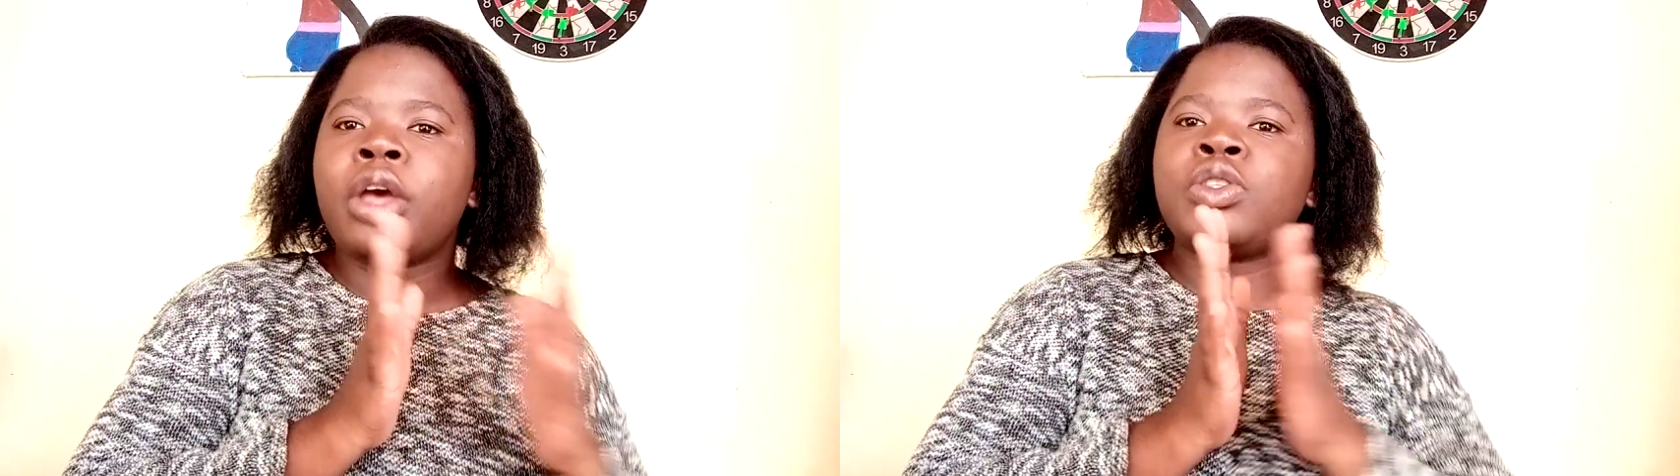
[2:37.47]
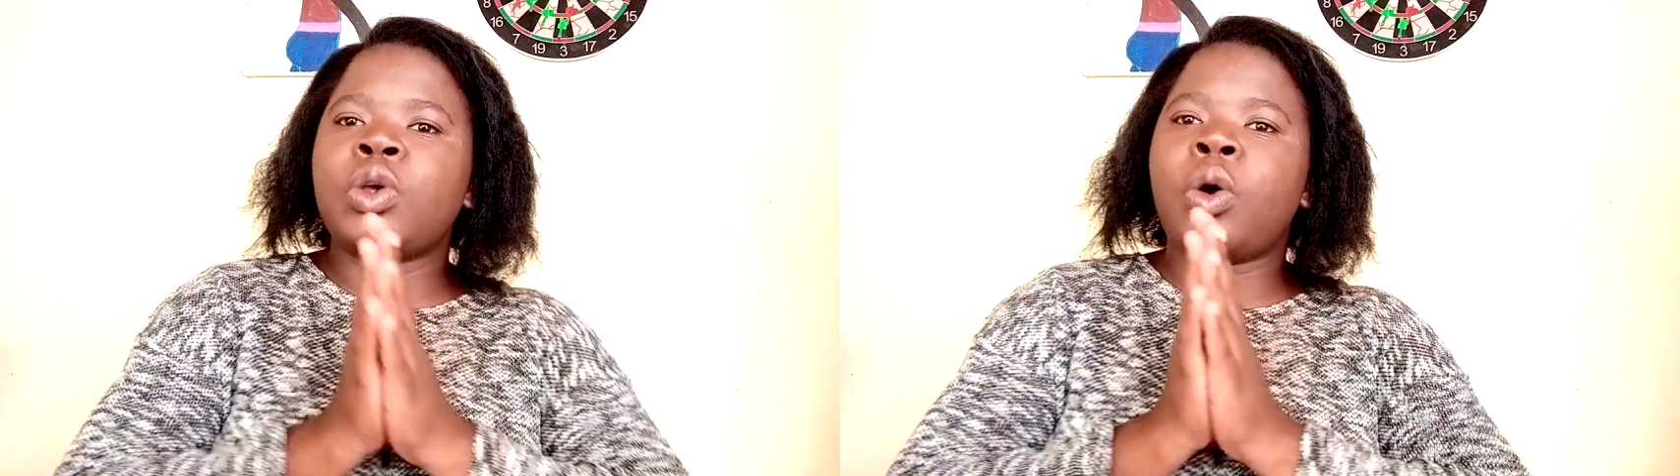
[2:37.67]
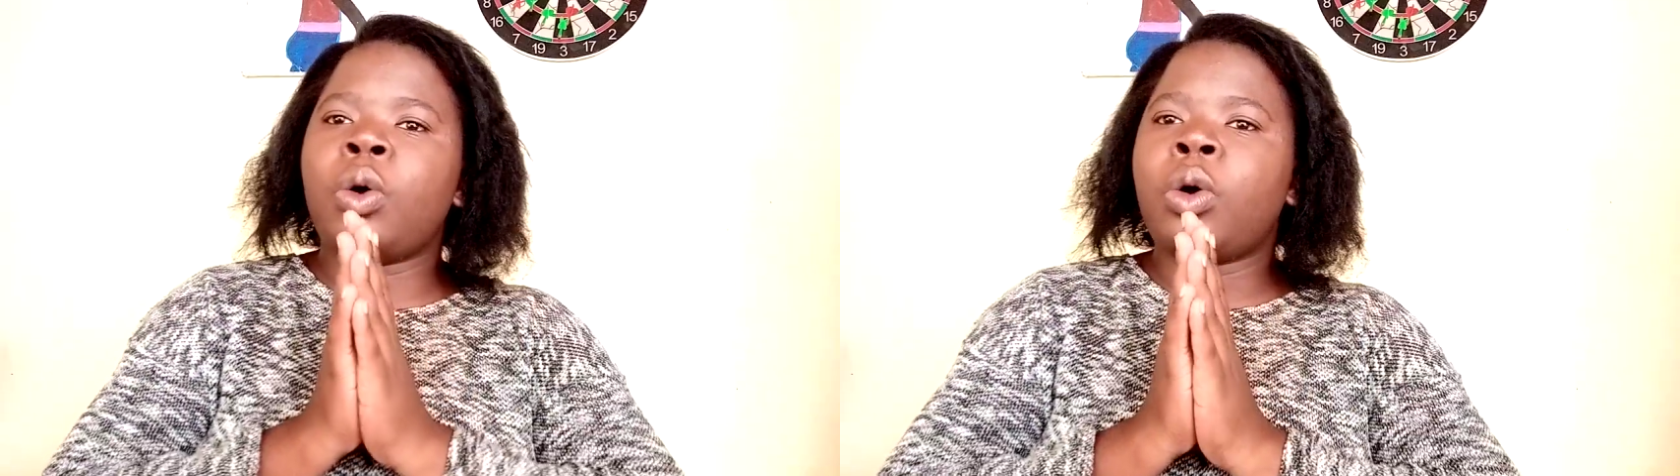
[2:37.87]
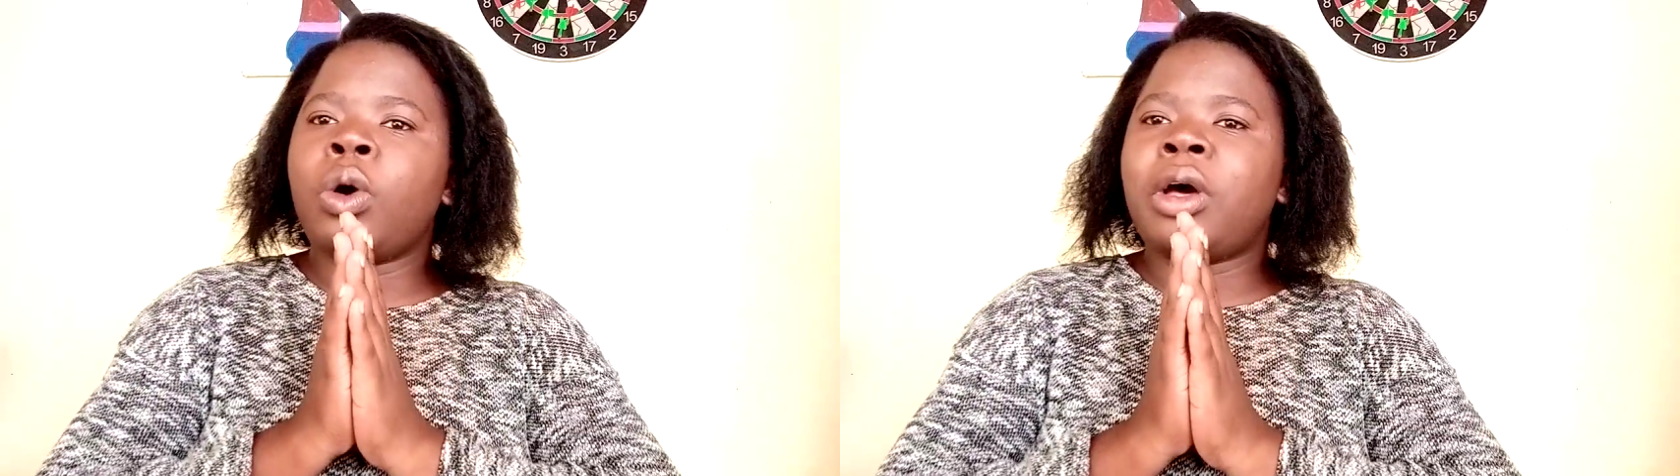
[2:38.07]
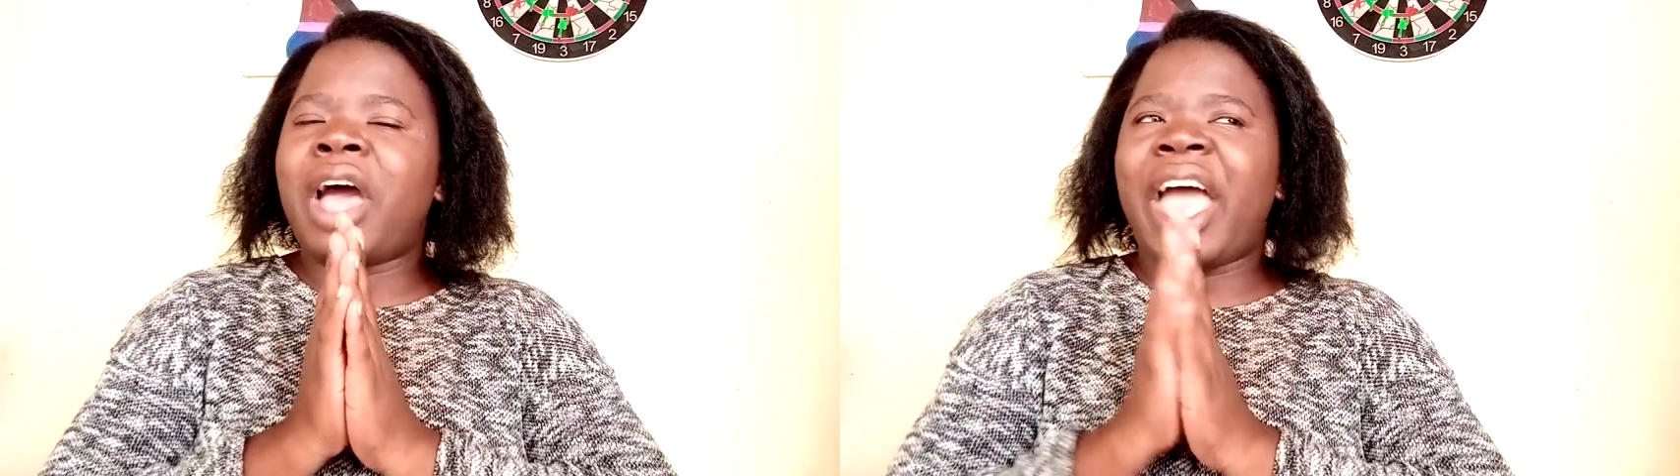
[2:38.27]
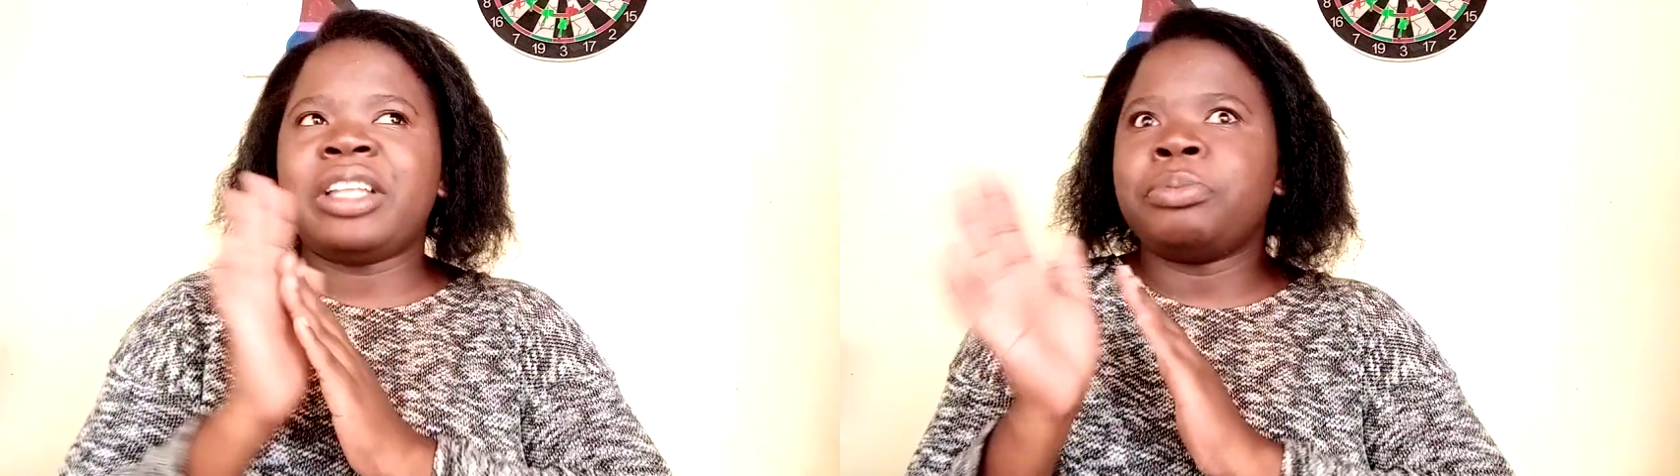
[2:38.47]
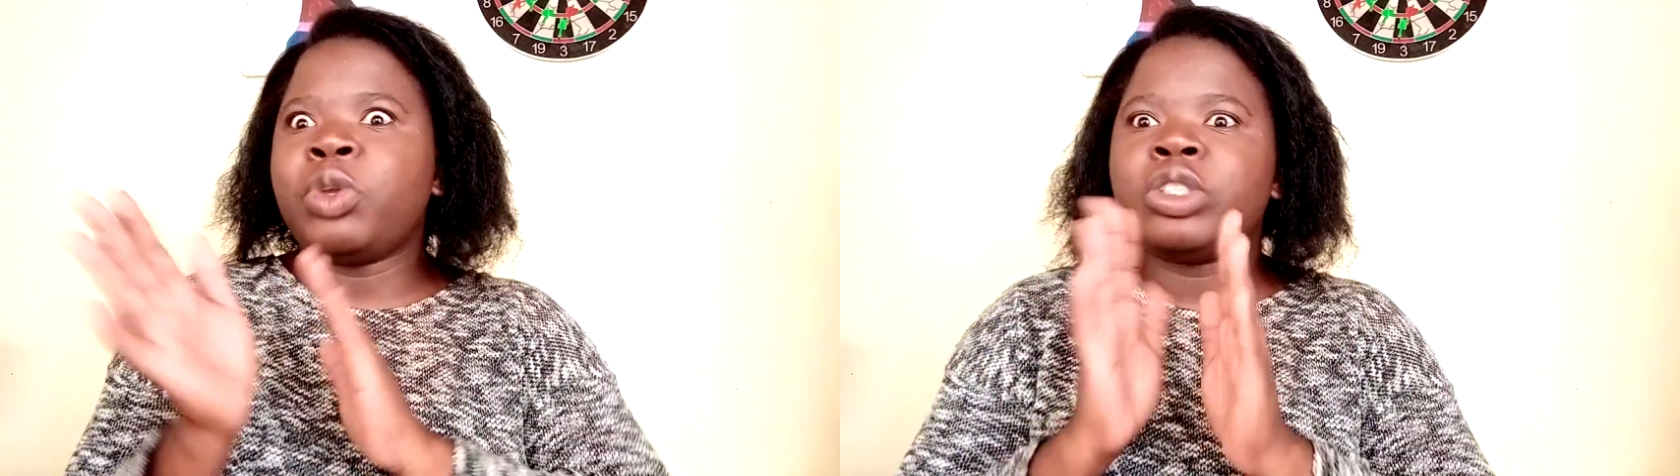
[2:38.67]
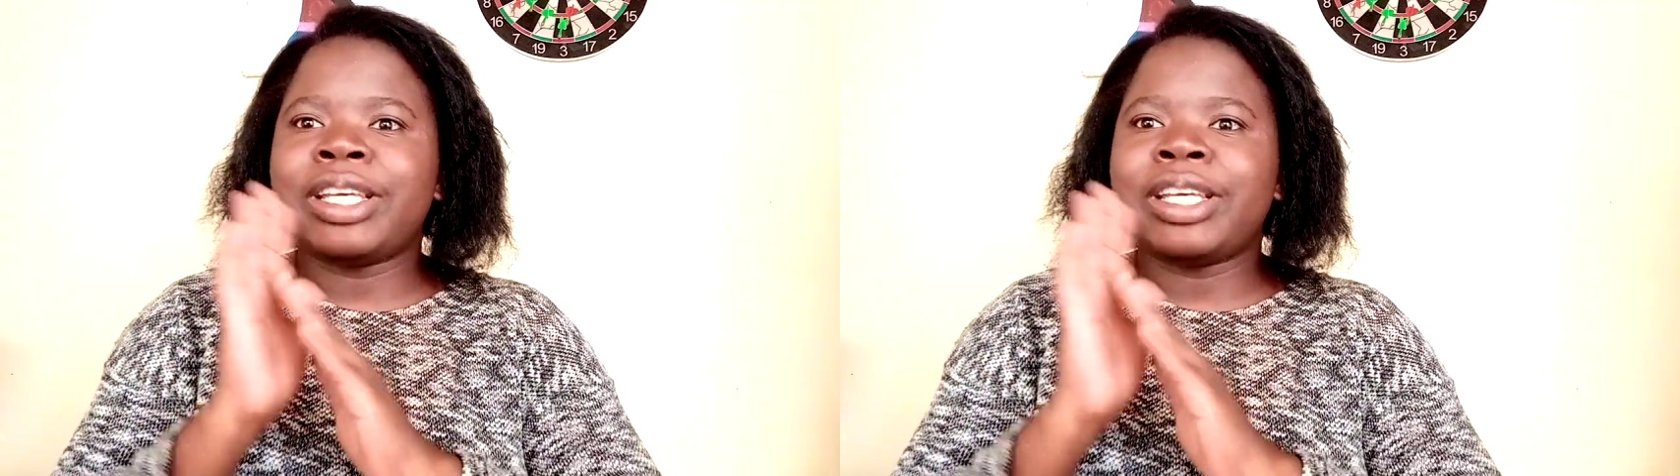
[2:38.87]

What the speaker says: So I'm not